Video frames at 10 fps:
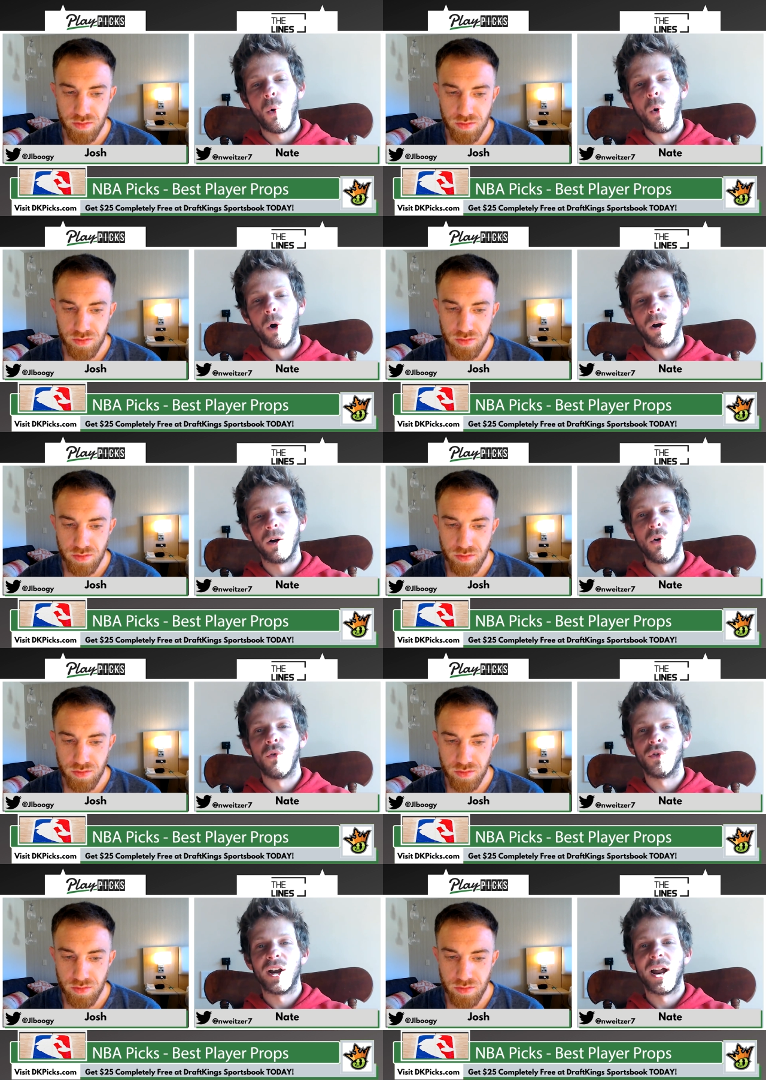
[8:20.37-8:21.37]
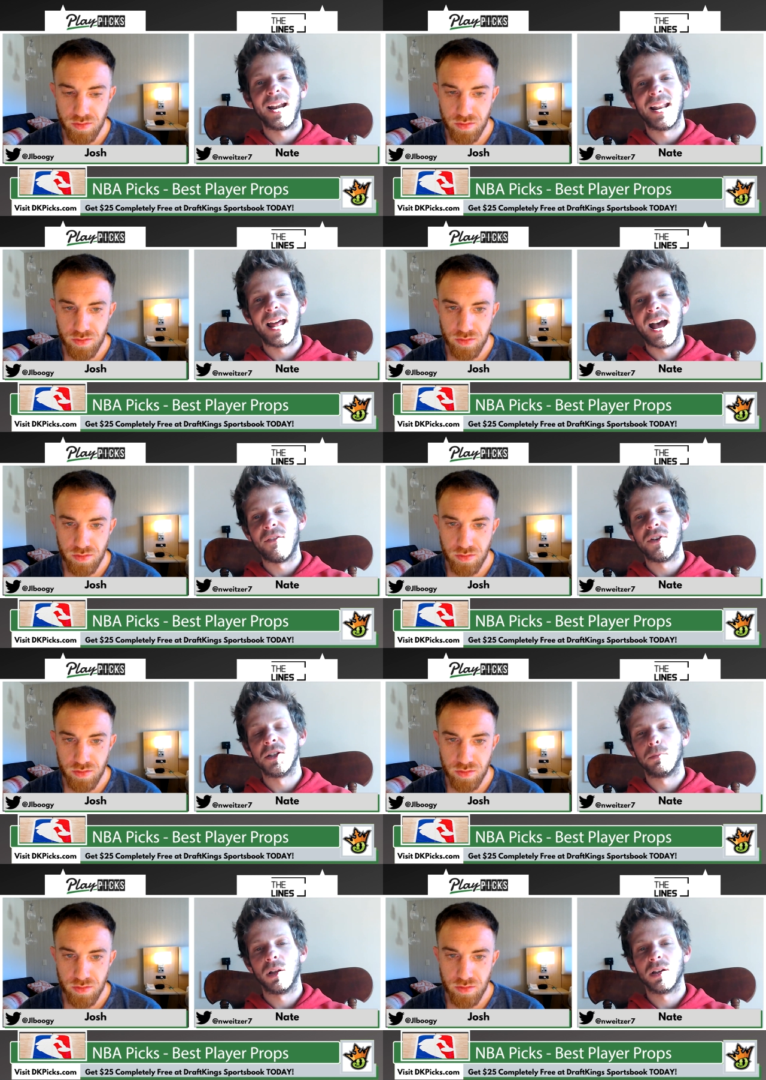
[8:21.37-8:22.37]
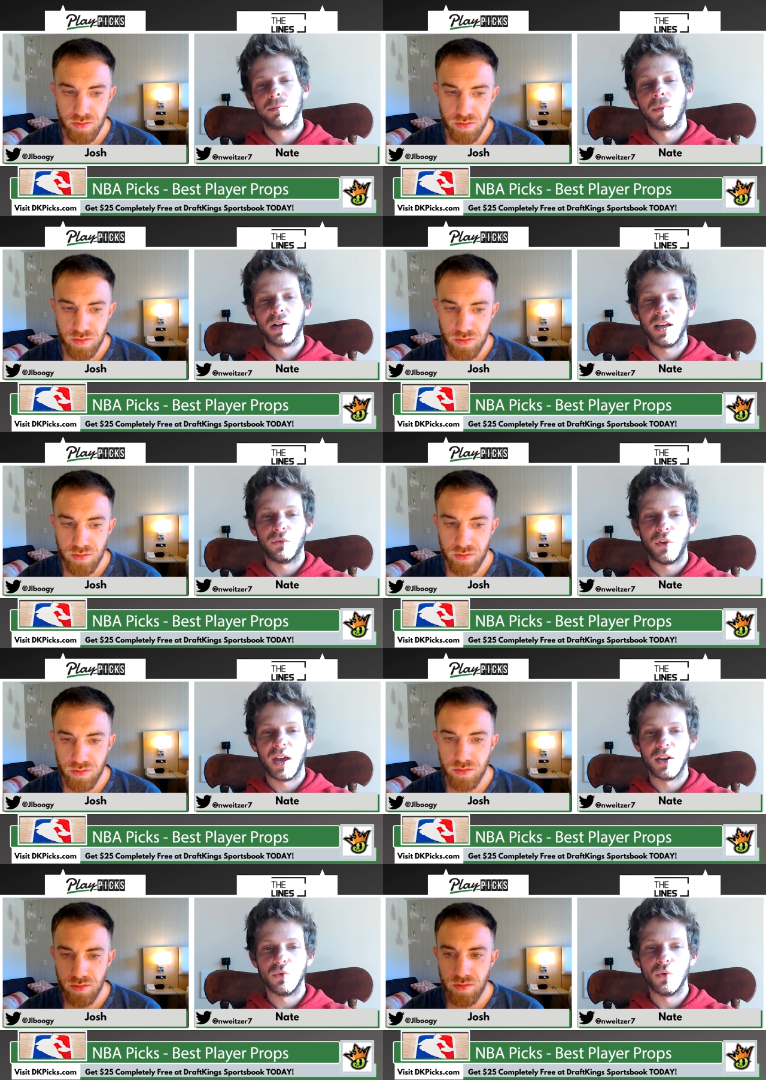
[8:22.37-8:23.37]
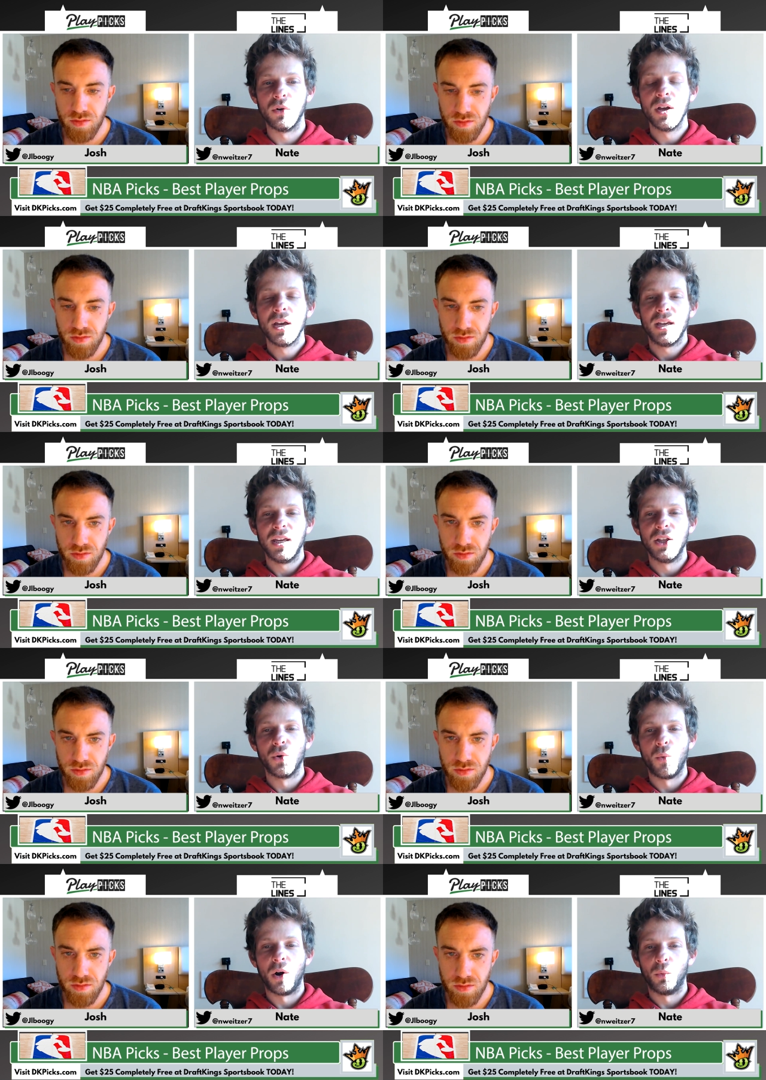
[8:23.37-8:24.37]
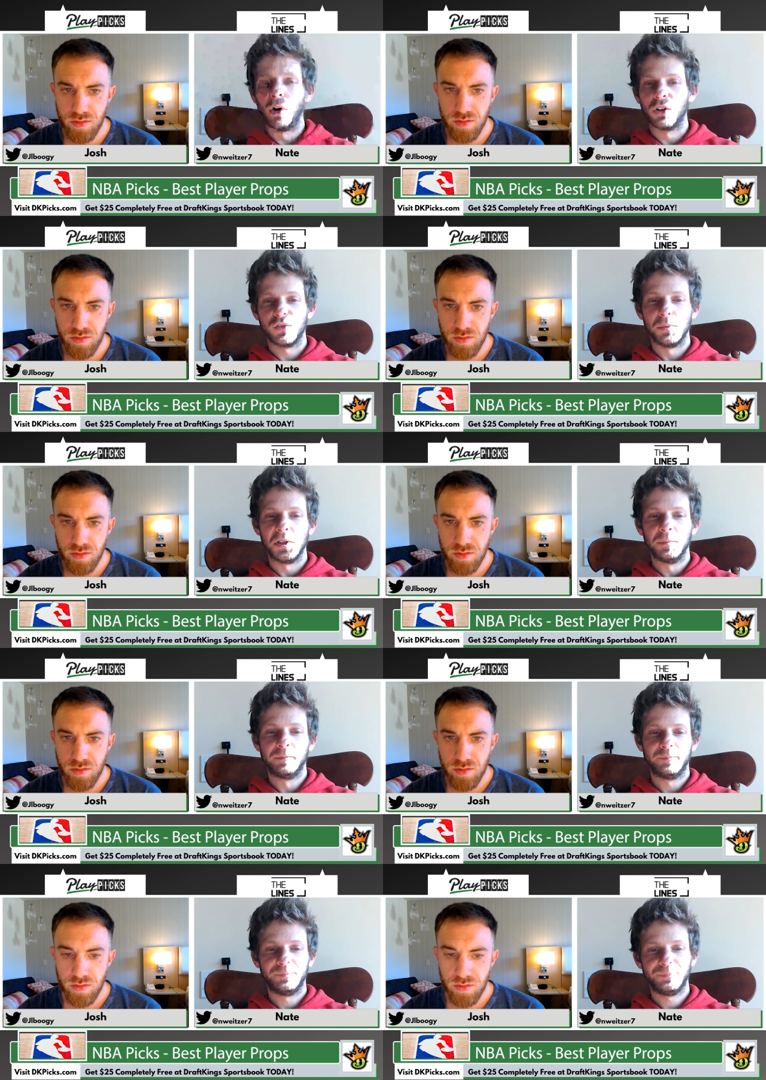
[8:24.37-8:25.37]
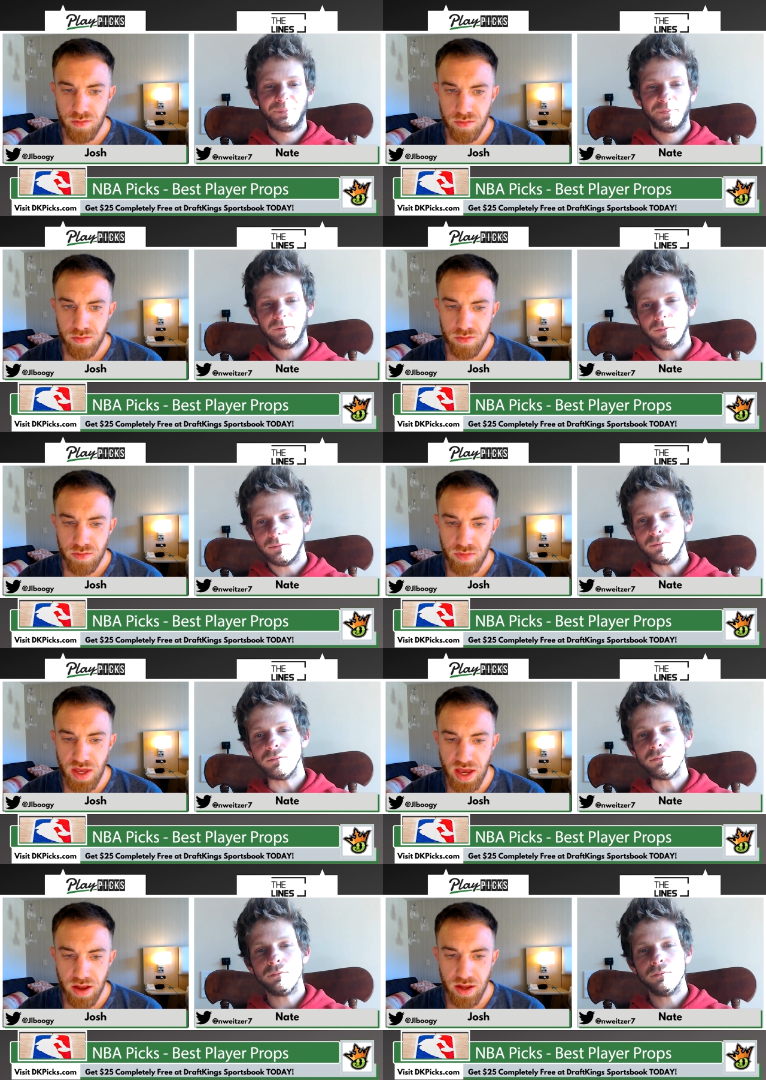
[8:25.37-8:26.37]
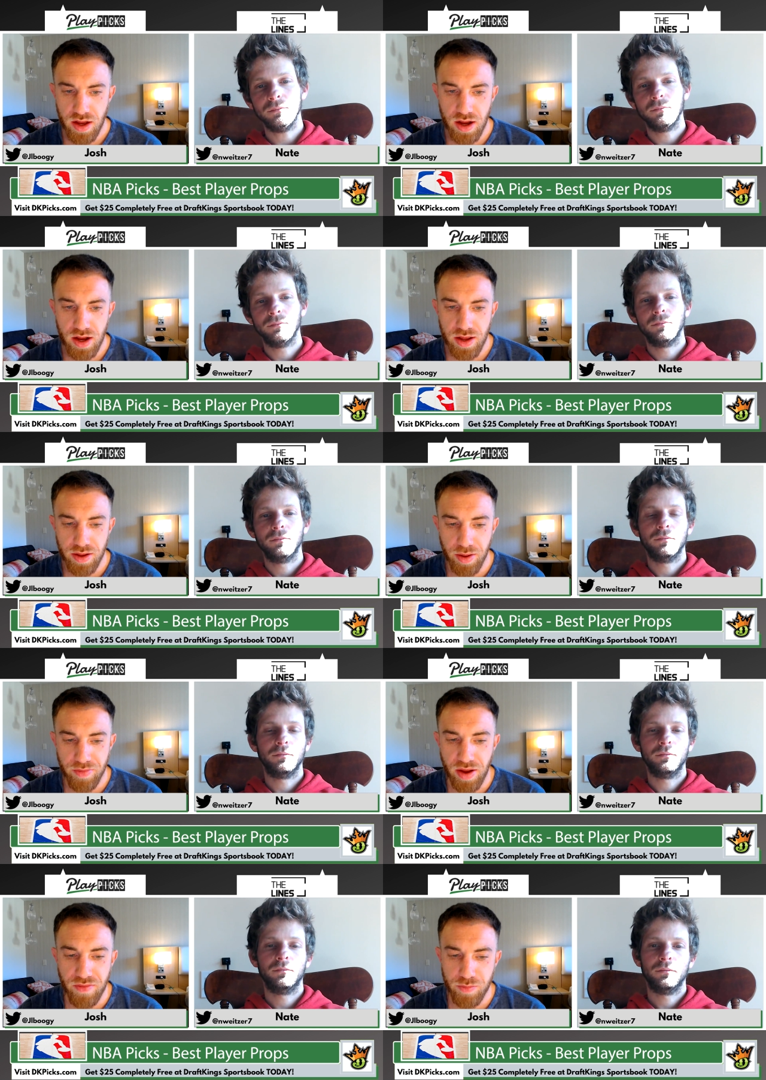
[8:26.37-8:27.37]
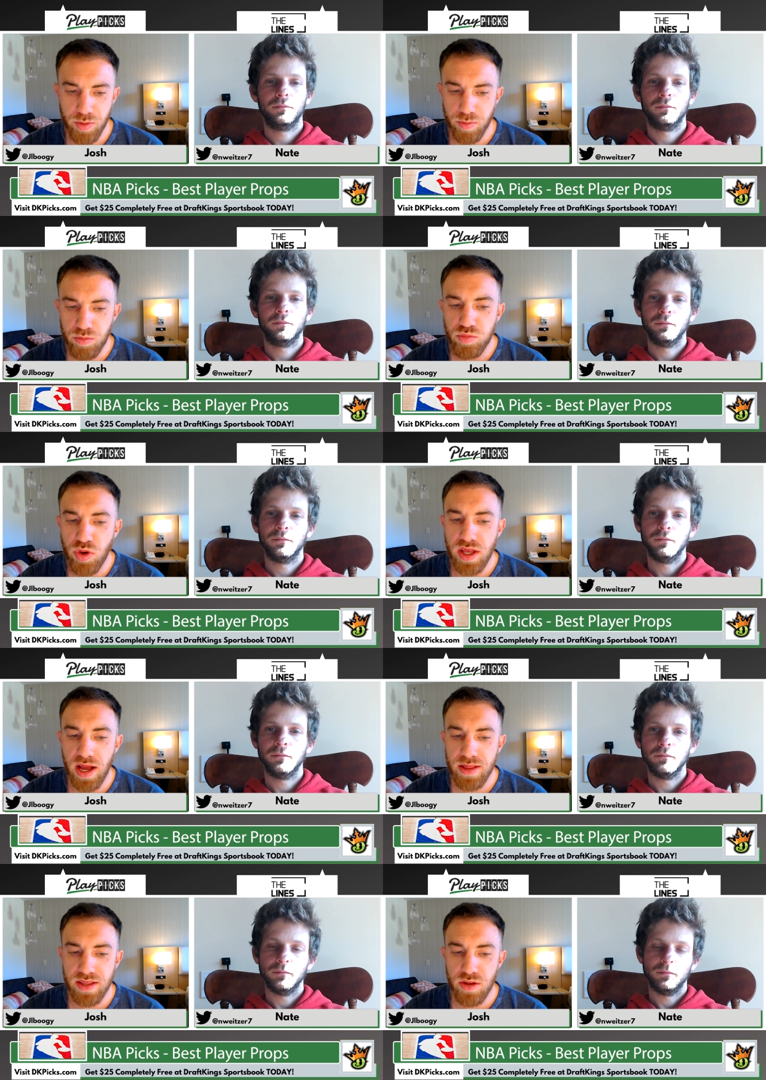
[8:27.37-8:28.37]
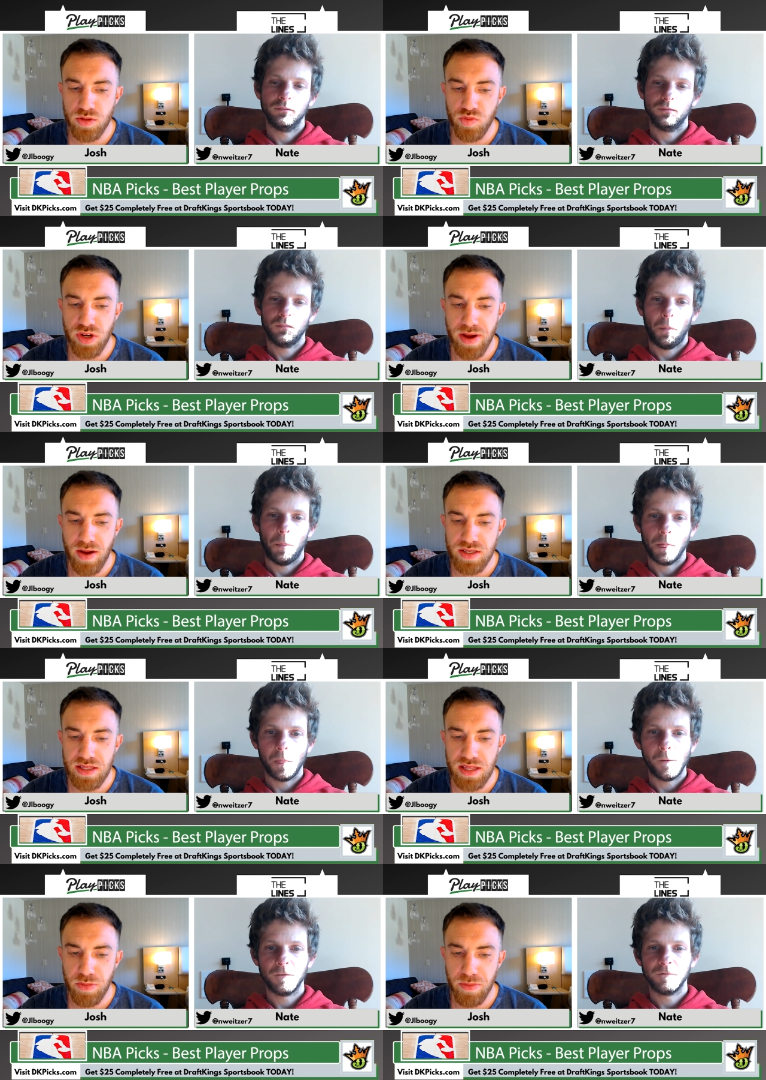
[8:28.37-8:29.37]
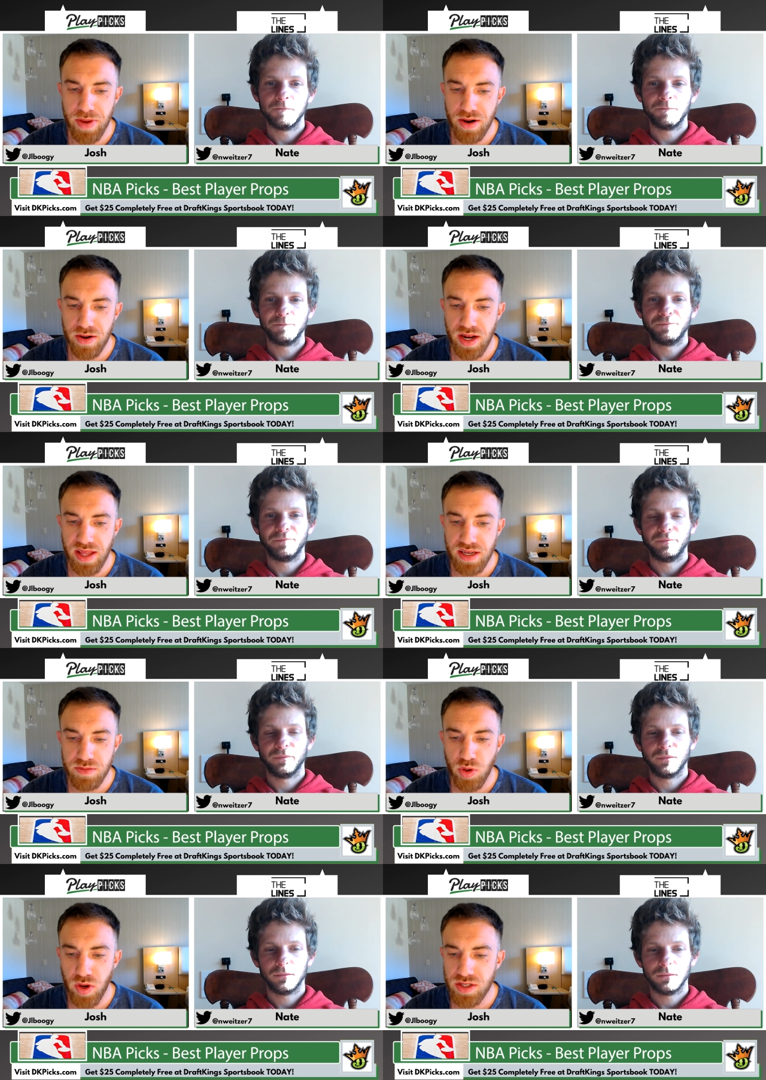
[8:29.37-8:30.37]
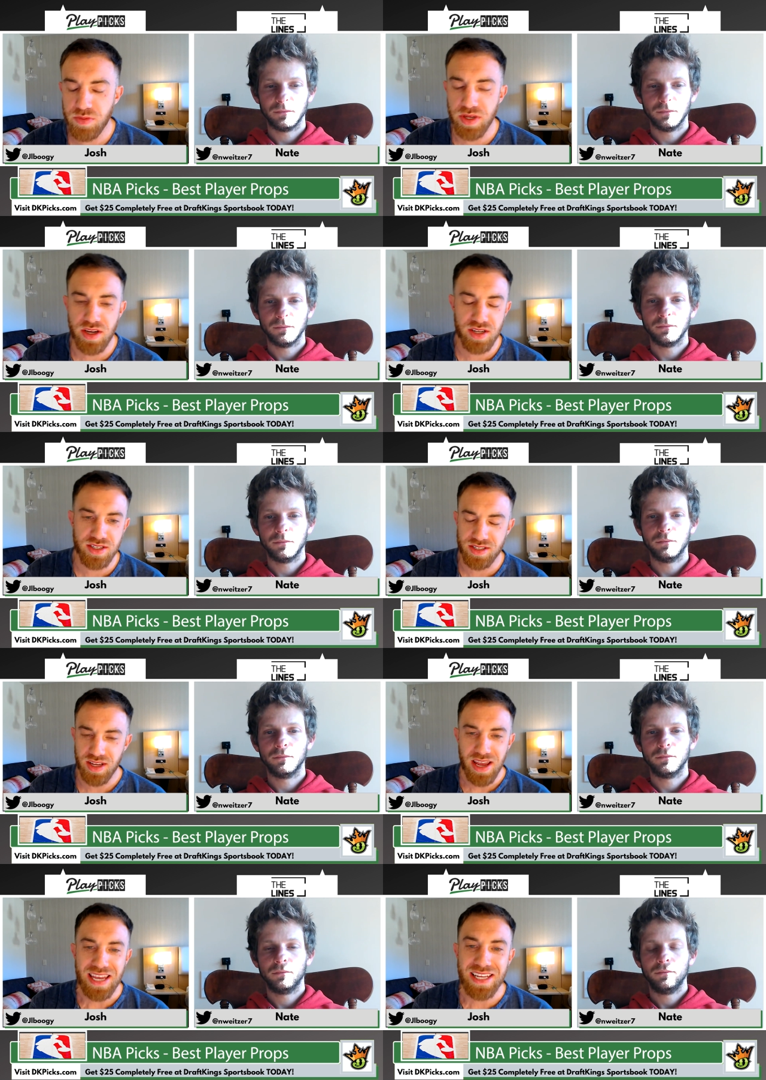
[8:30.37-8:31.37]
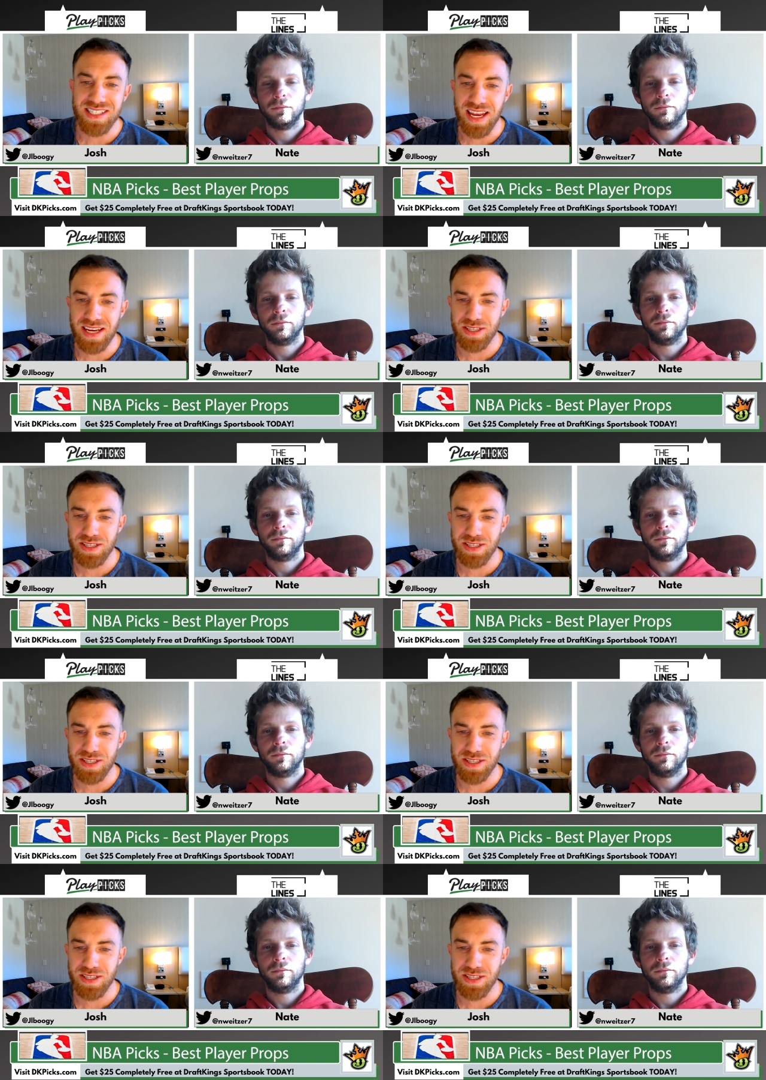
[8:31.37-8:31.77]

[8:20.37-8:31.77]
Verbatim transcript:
Speaker 1: or over 9.5 is plus money at FanDuel. Either one works for me.
Speaker 2: Yeah, I would really, I like those rebounds a little bit better than I like his points, just because it's insane